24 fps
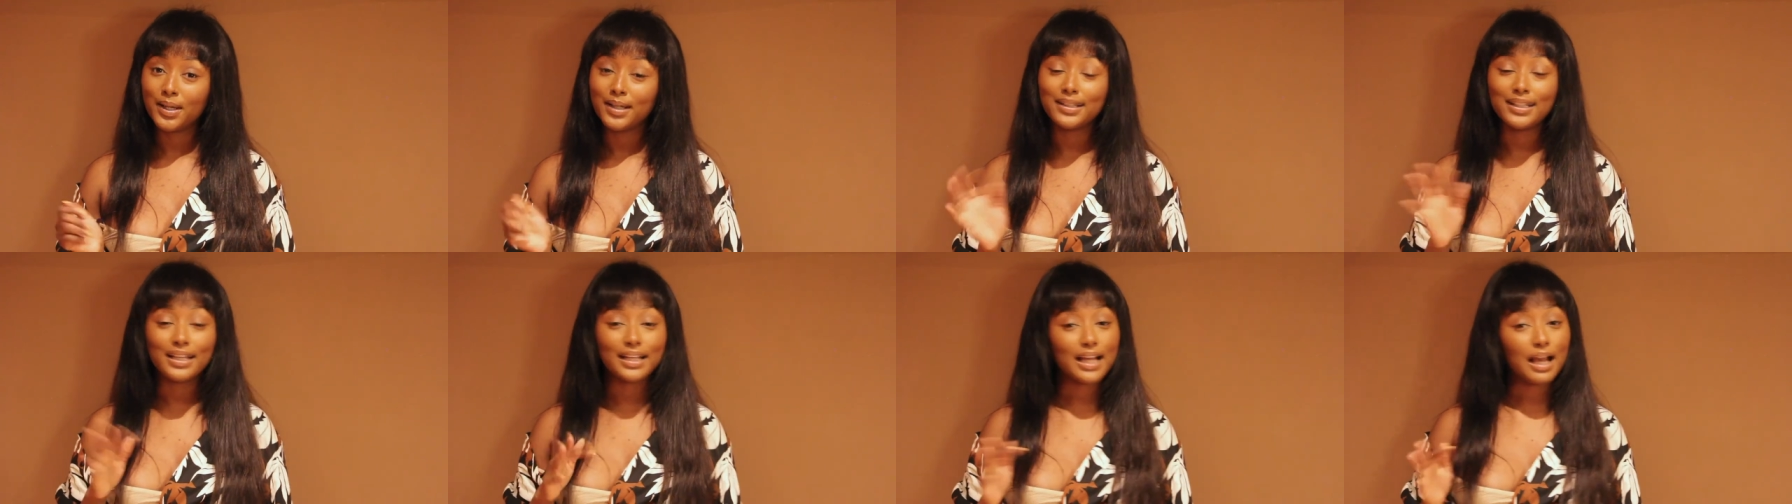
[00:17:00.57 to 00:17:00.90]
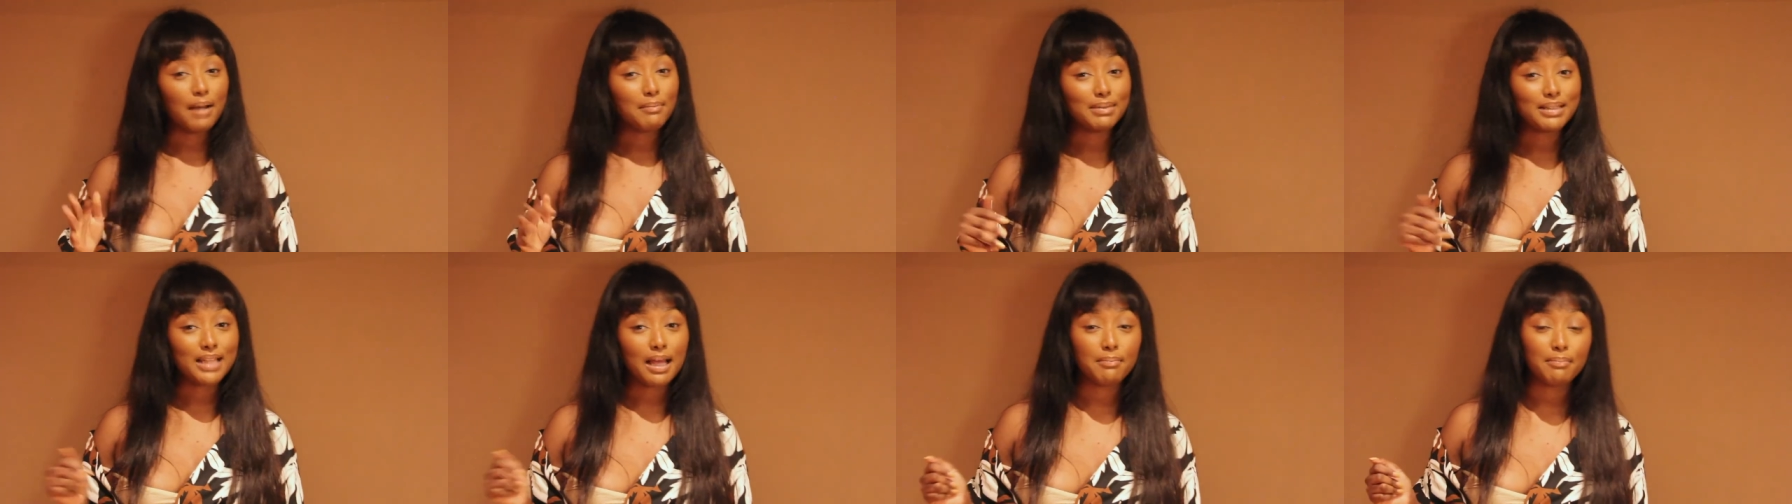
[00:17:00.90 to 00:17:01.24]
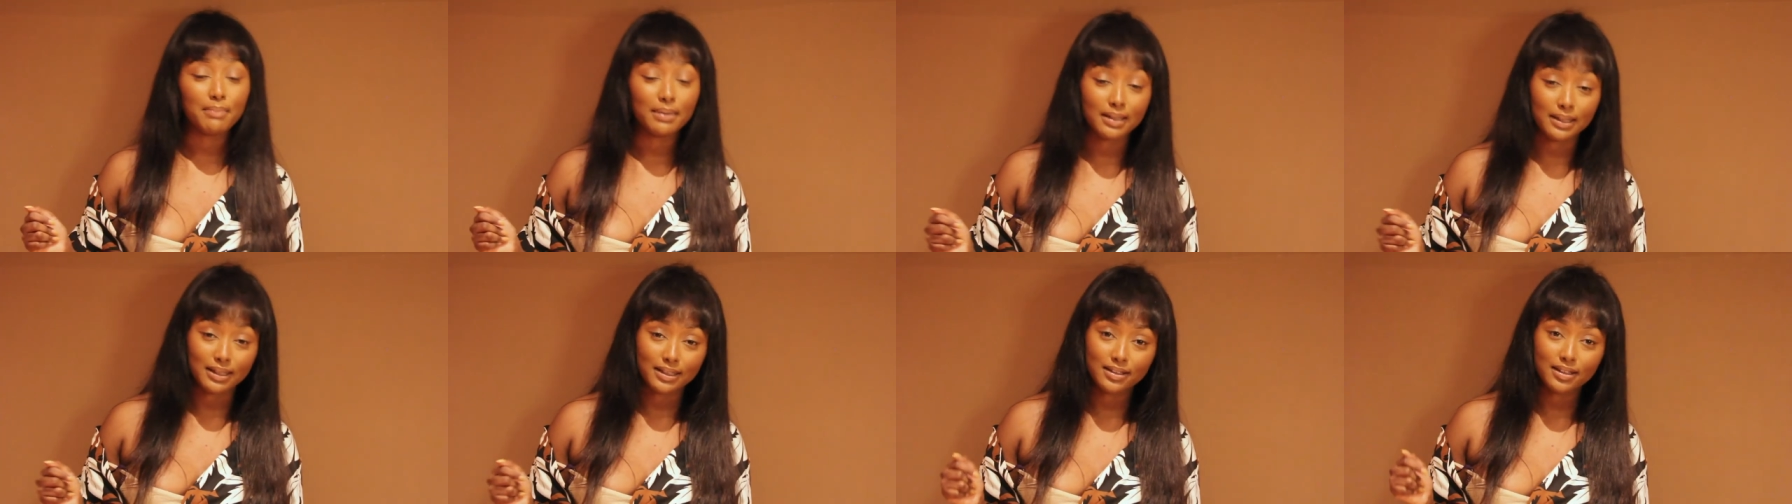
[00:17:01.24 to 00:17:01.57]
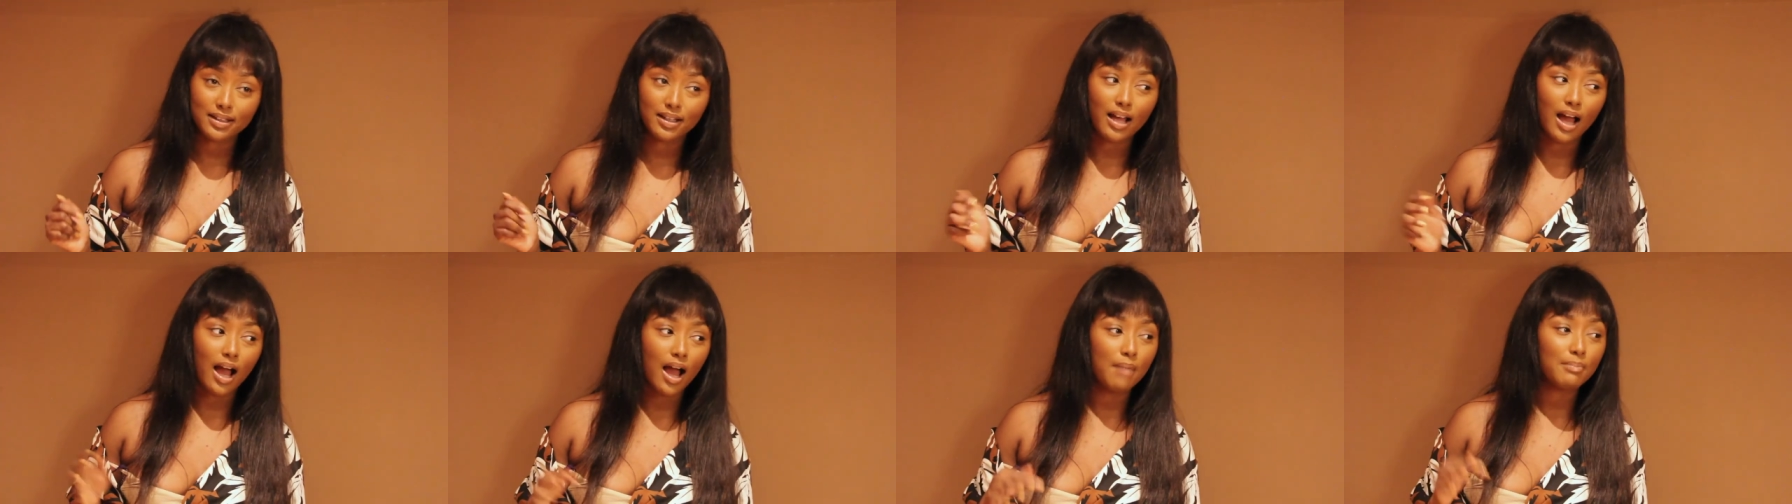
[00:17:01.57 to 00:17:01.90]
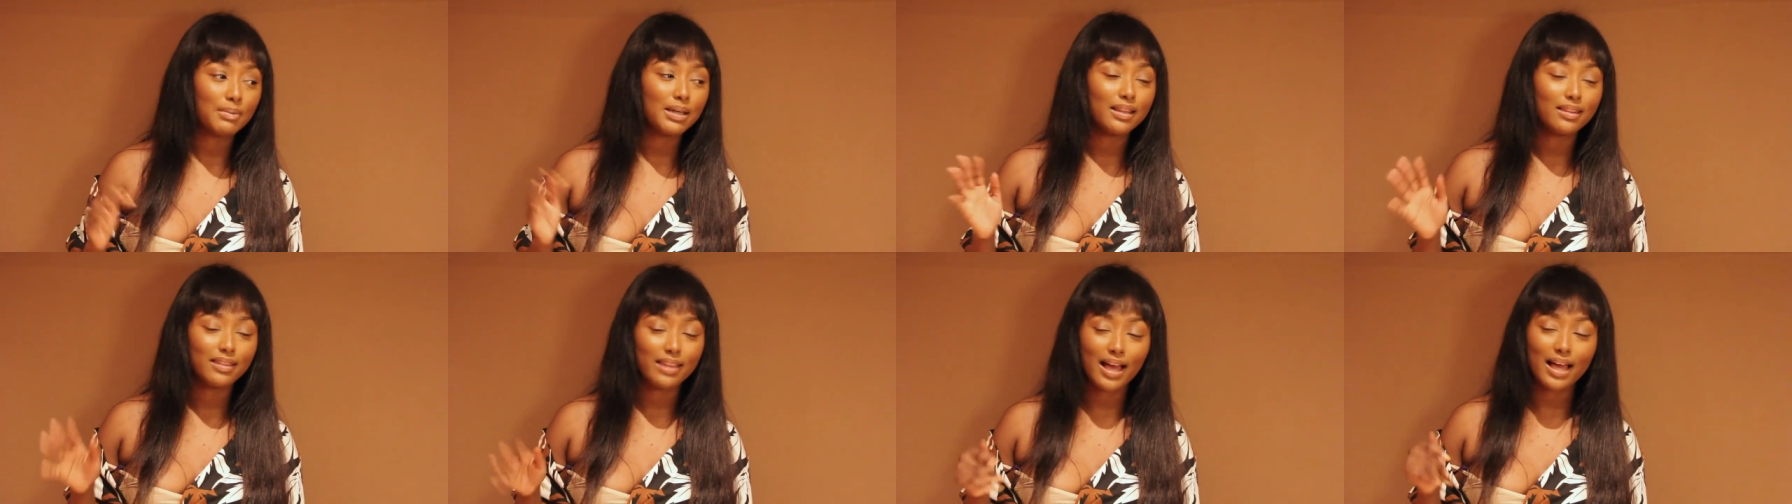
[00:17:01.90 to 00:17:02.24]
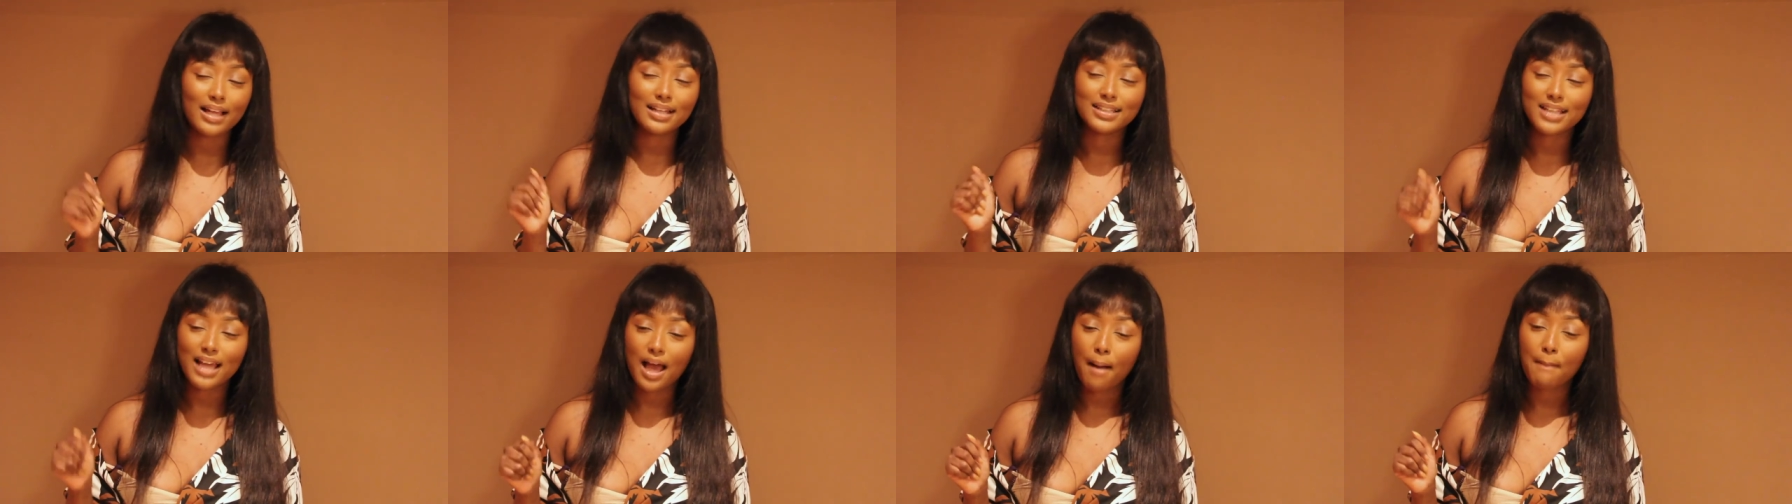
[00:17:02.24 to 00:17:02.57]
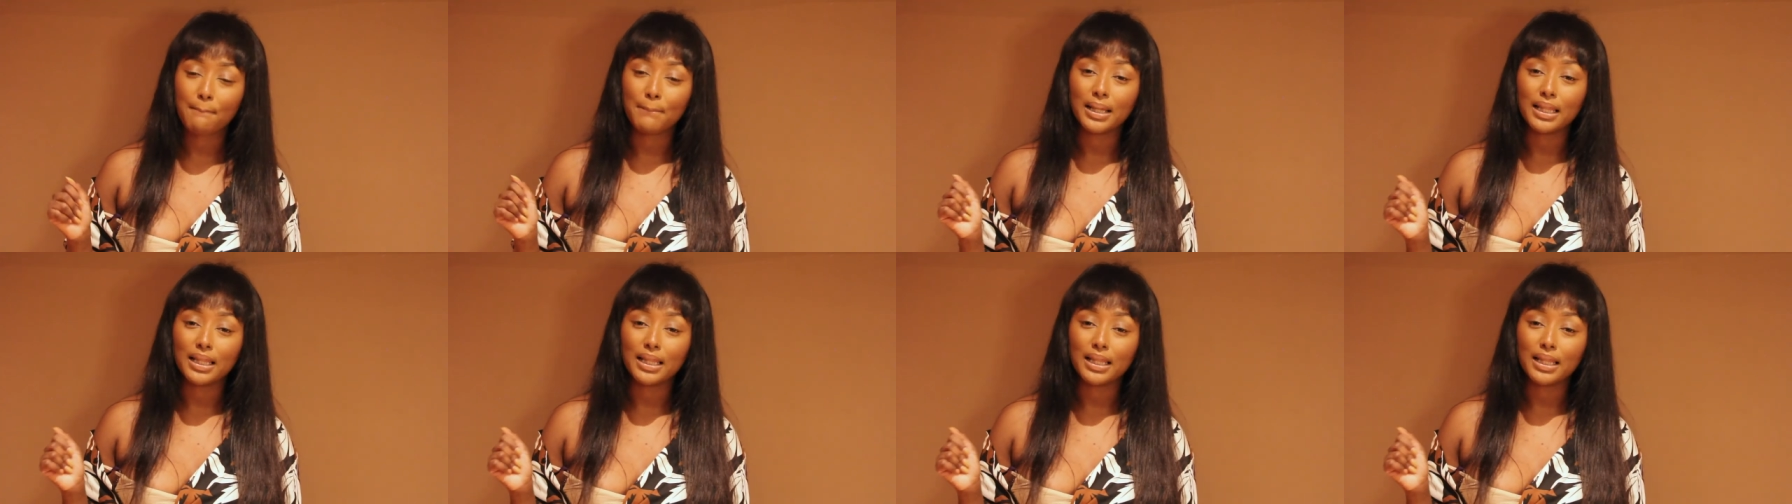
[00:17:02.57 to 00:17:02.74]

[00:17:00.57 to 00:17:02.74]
then comment down below comment that down